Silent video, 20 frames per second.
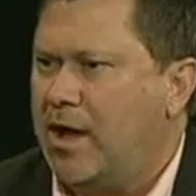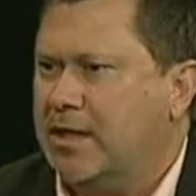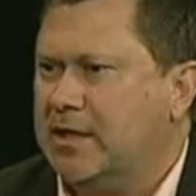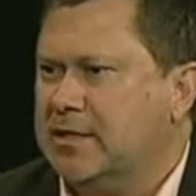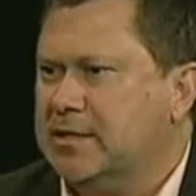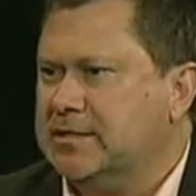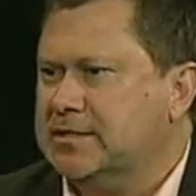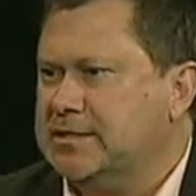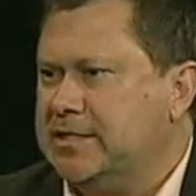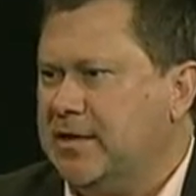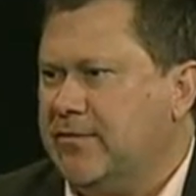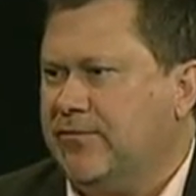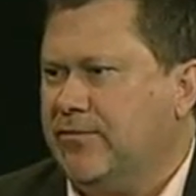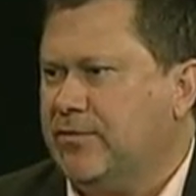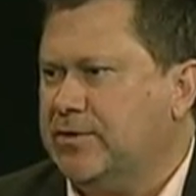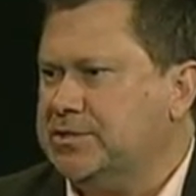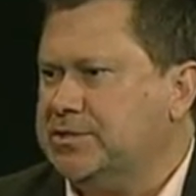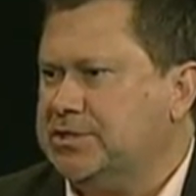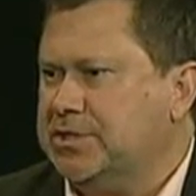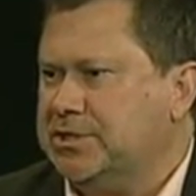what
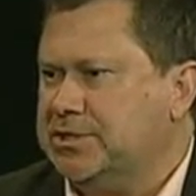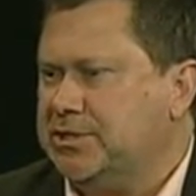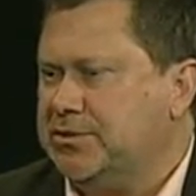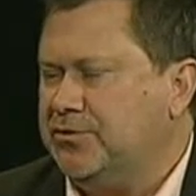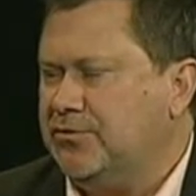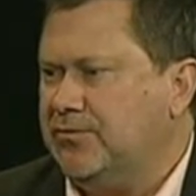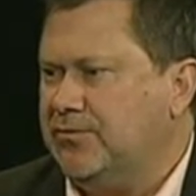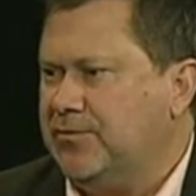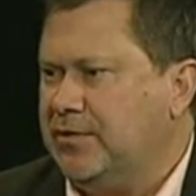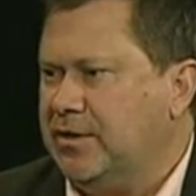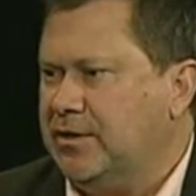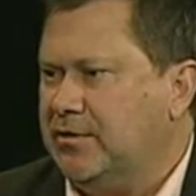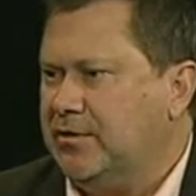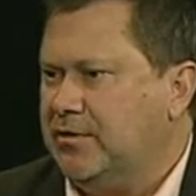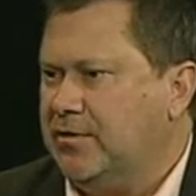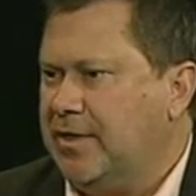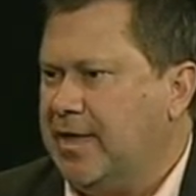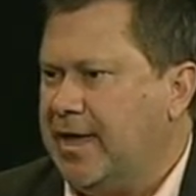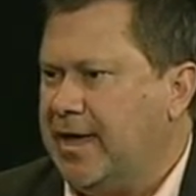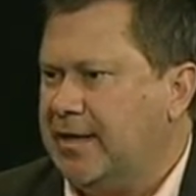difference did you
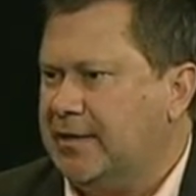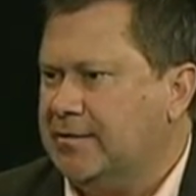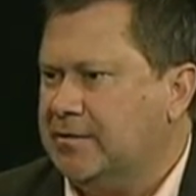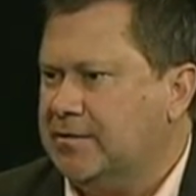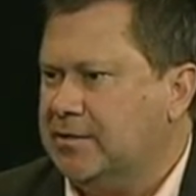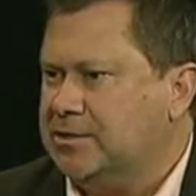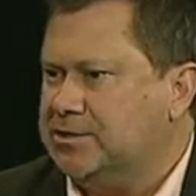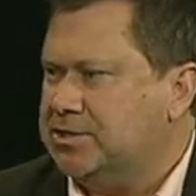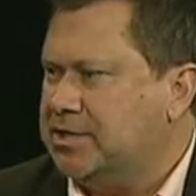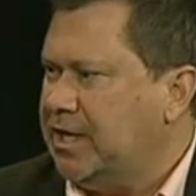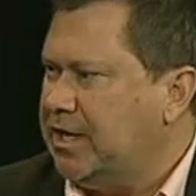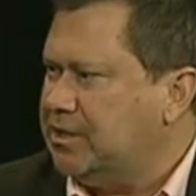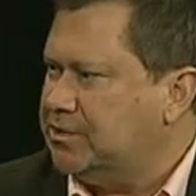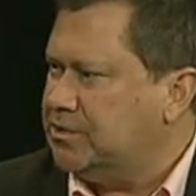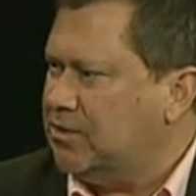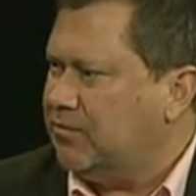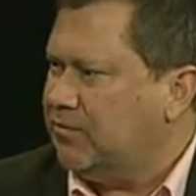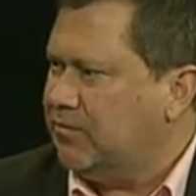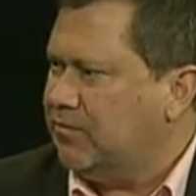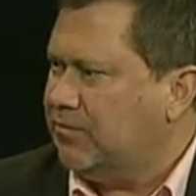feel that the
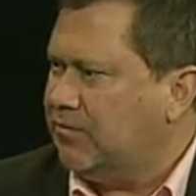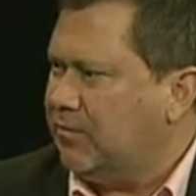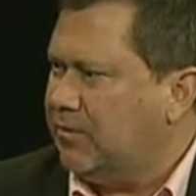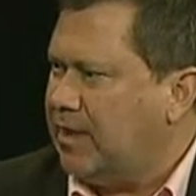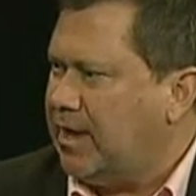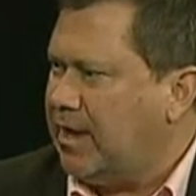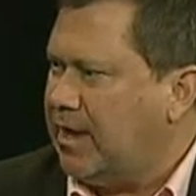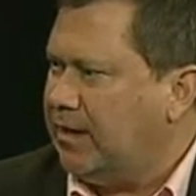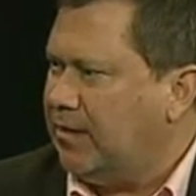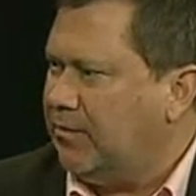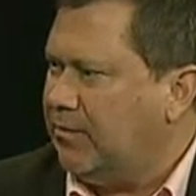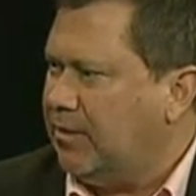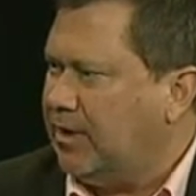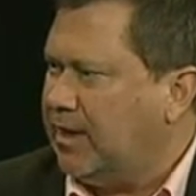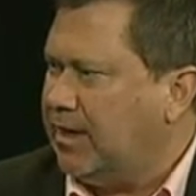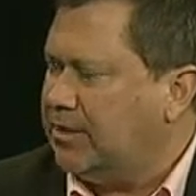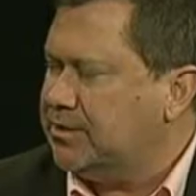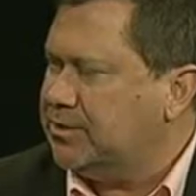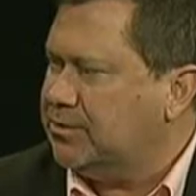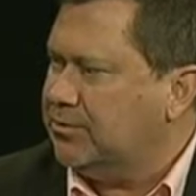changeover from line
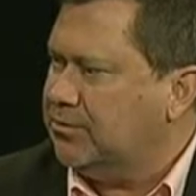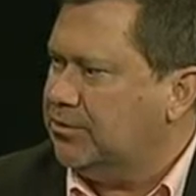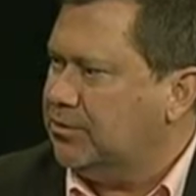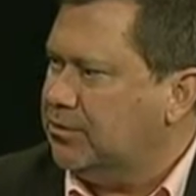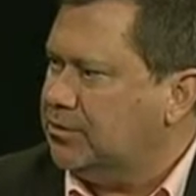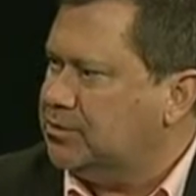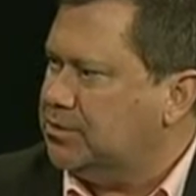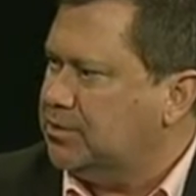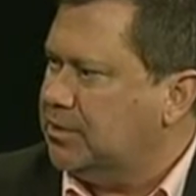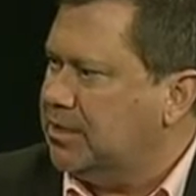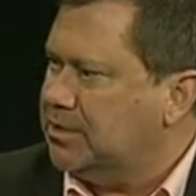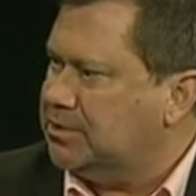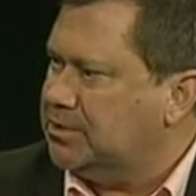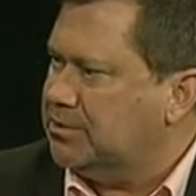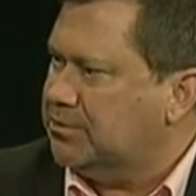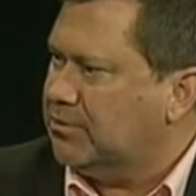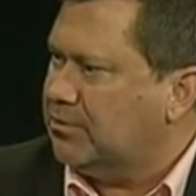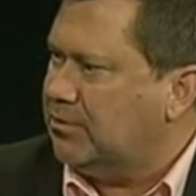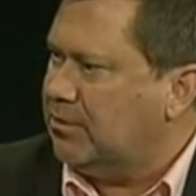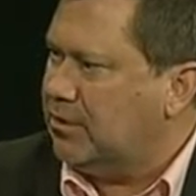array to your
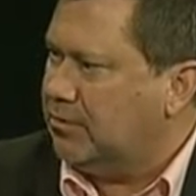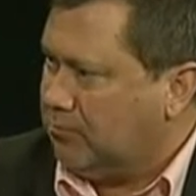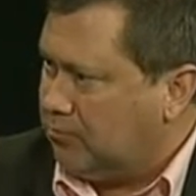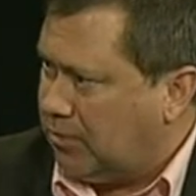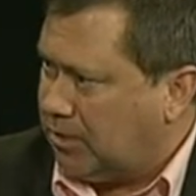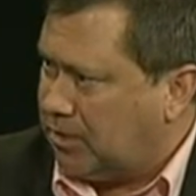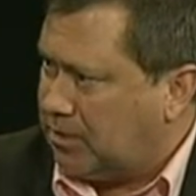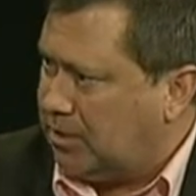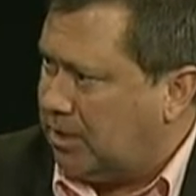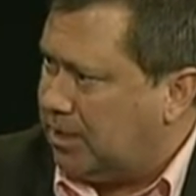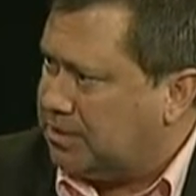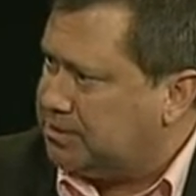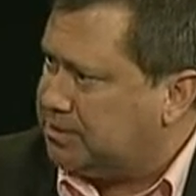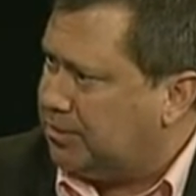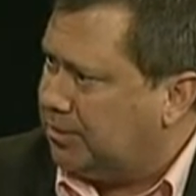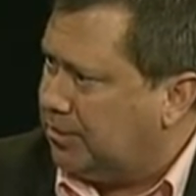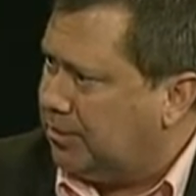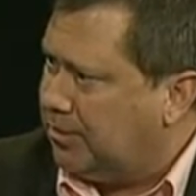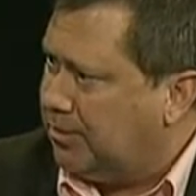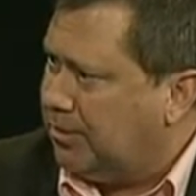traditional
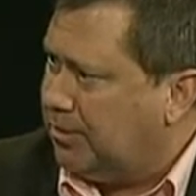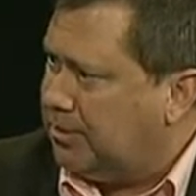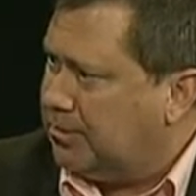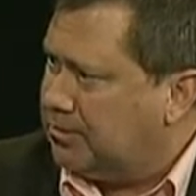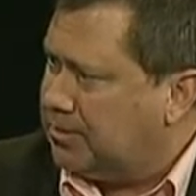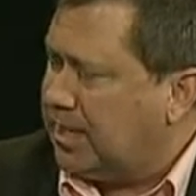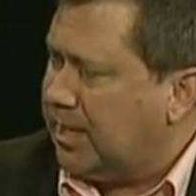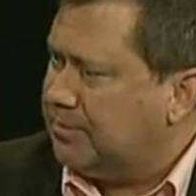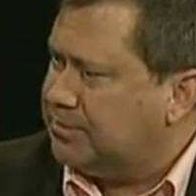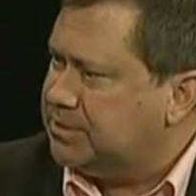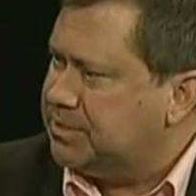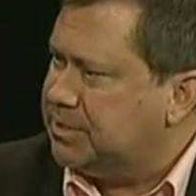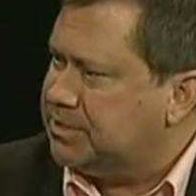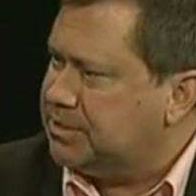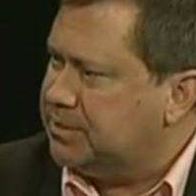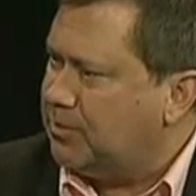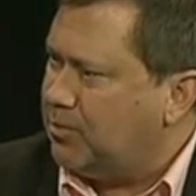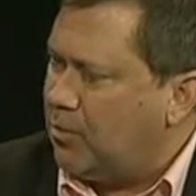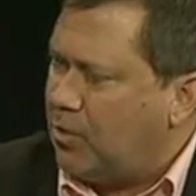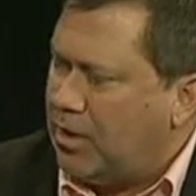cluster type
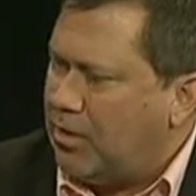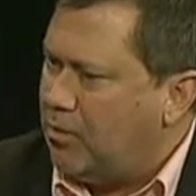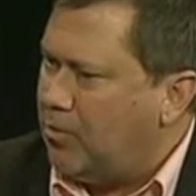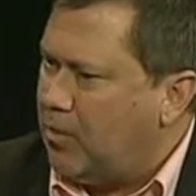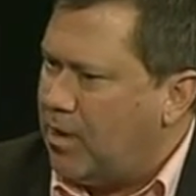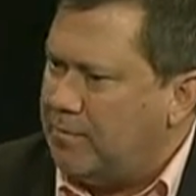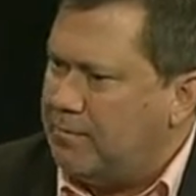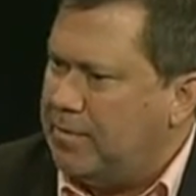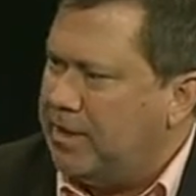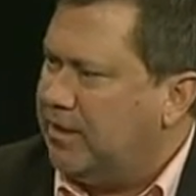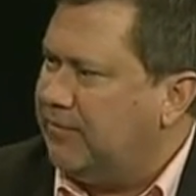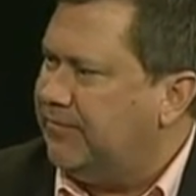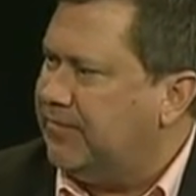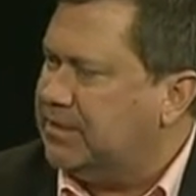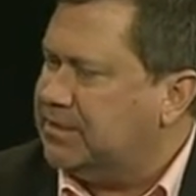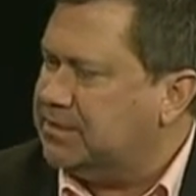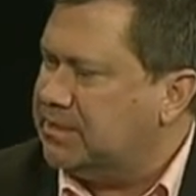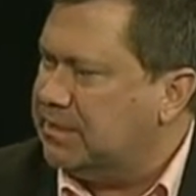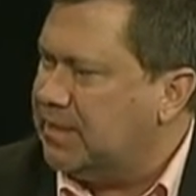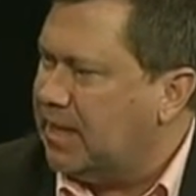system, what
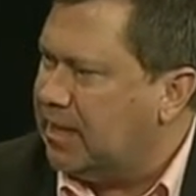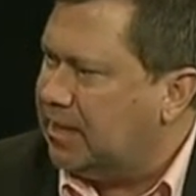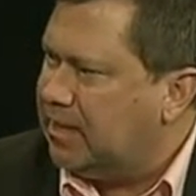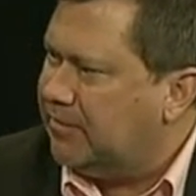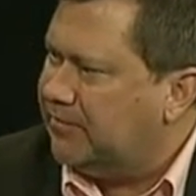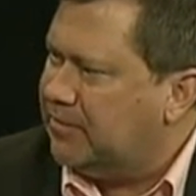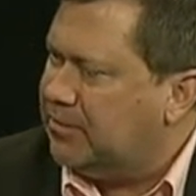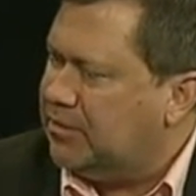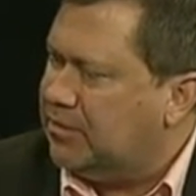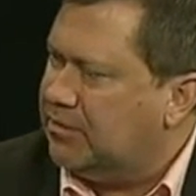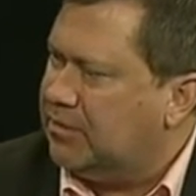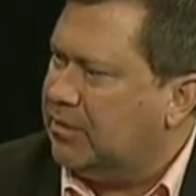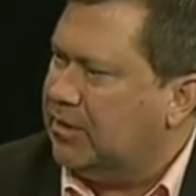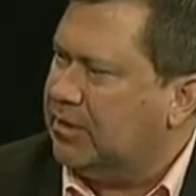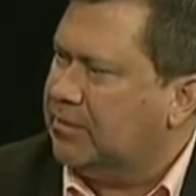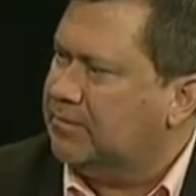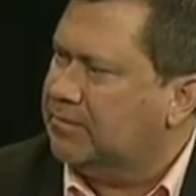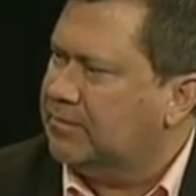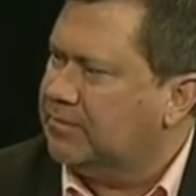benefits did that give you, think?